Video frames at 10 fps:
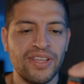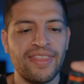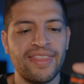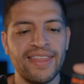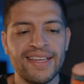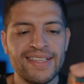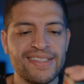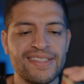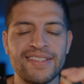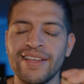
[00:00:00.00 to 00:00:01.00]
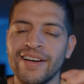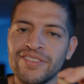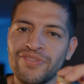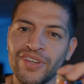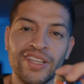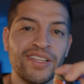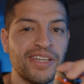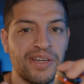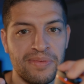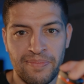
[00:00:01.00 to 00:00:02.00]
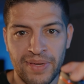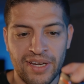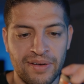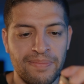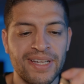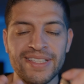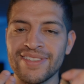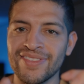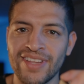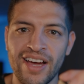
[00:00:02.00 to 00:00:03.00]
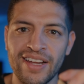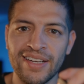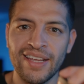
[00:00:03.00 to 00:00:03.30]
this does feel a little bit bigger, but it's not